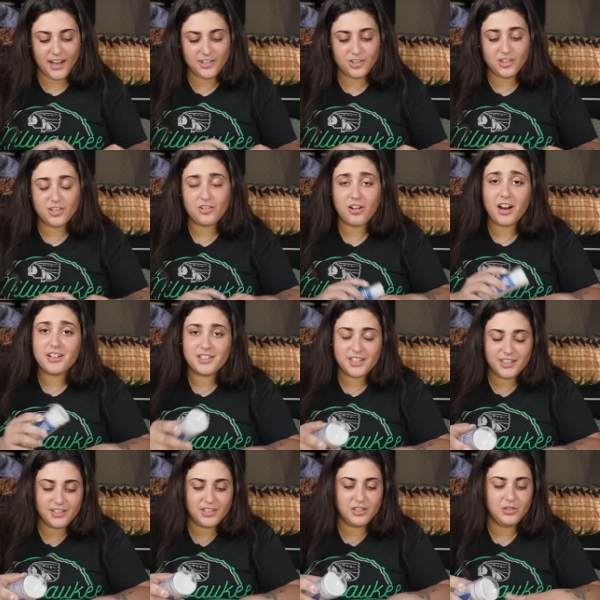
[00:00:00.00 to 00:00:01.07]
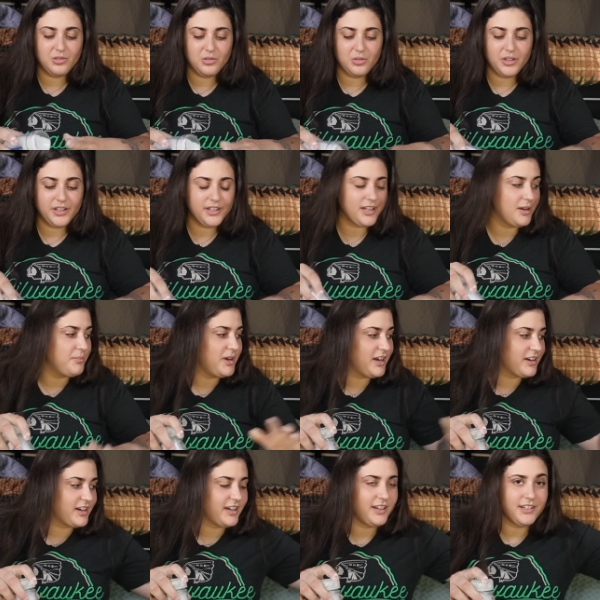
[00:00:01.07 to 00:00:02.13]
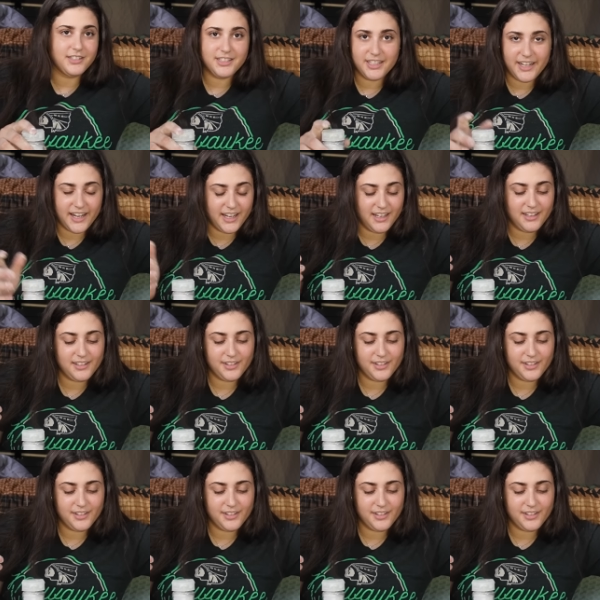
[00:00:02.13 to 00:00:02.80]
just crossed into America today.